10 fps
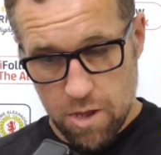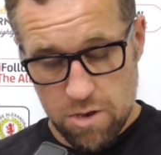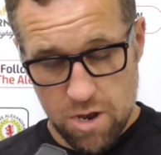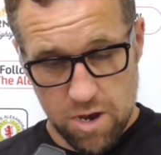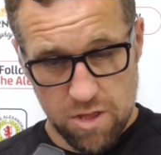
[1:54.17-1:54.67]

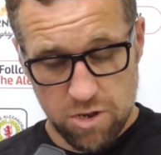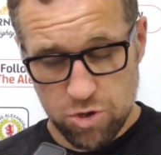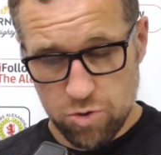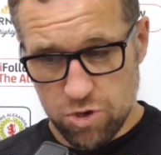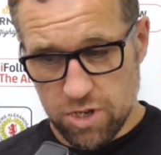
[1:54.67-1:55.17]
And I think
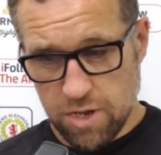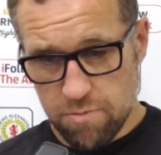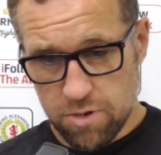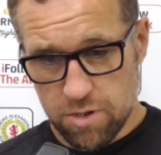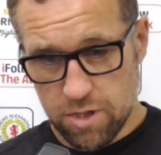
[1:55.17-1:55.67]
two good
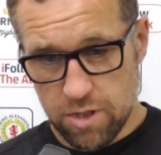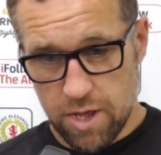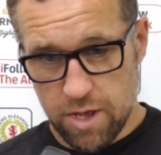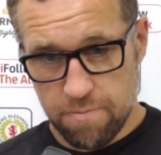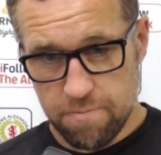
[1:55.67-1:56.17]
teams. I think
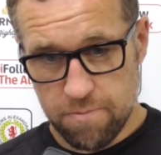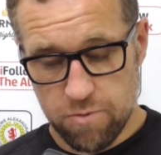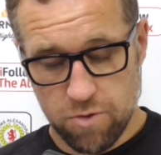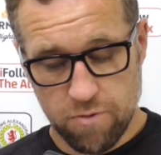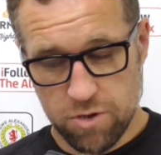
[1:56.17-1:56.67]
they
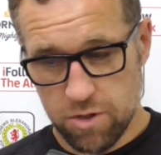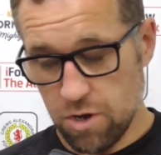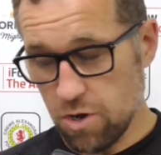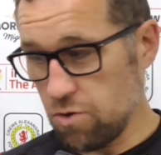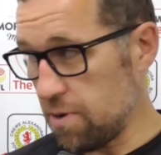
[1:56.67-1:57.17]
obviously
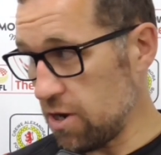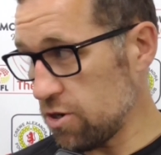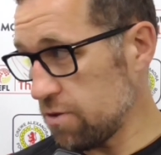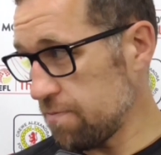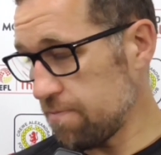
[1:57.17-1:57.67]
they've got a new
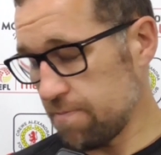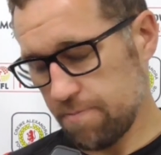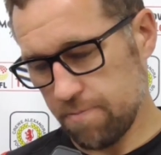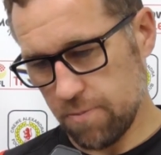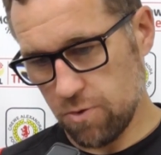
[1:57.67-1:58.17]
manager,
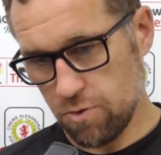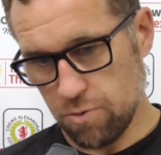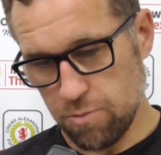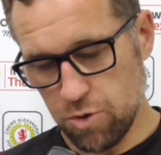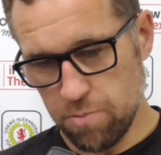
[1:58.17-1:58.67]

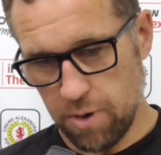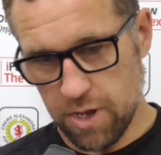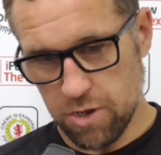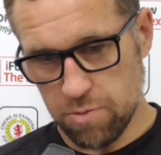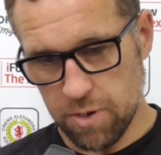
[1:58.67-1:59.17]
some new
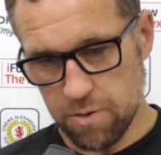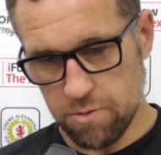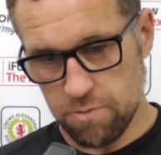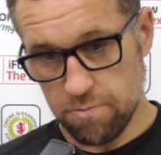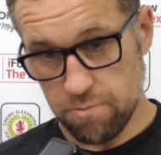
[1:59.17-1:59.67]
players, but
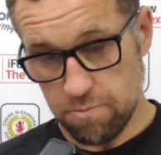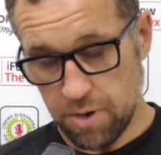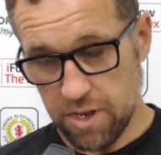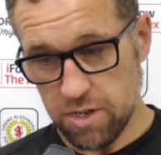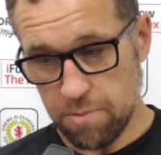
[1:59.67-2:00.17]

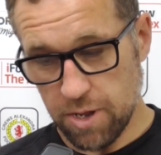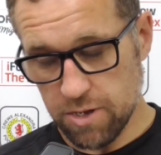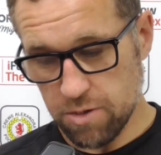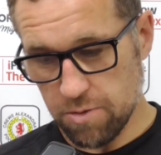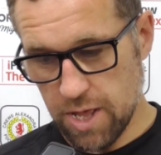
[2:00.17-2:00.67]
plenty of
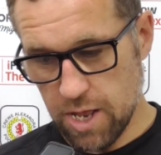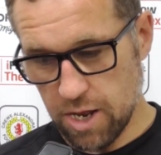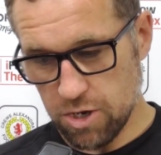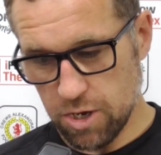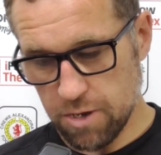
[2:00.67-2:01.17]
players that were there
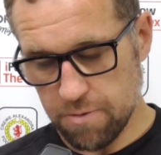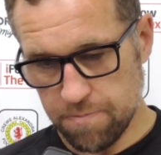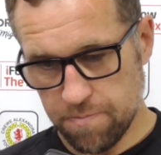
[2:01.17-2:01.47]
last year.